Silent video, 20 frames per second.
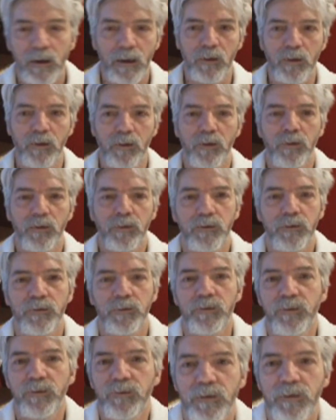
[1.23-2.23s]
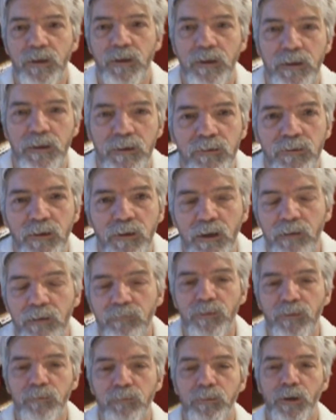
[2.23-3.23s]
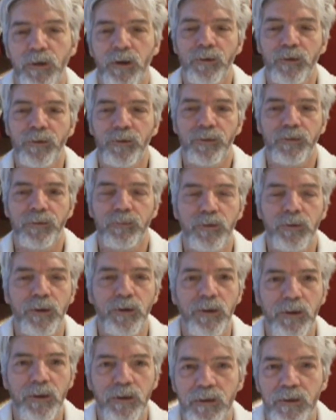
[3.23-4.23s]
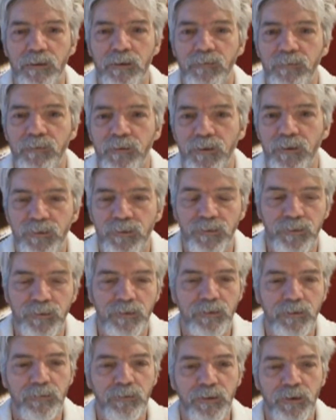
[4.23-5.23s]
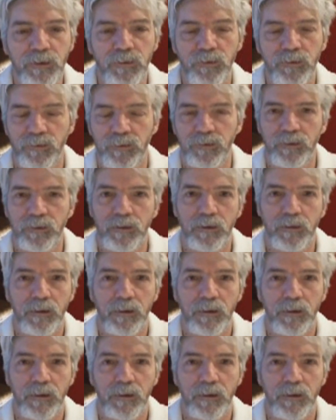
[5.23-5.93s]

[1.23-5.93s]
Hello, this is time for part three of this series.